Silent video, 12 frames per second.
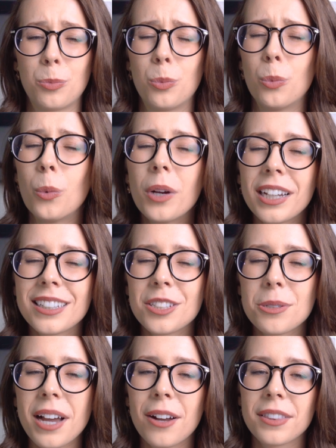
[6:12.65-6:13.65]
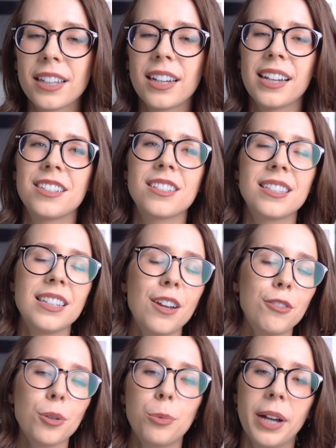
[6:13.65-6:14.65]
way too out there, I just
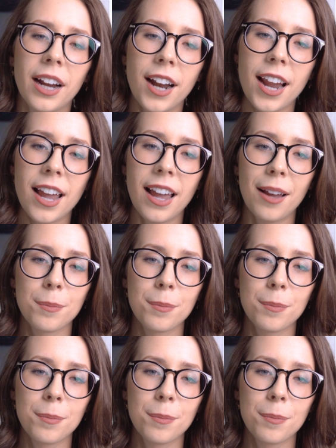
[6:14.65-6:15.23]
never wear it.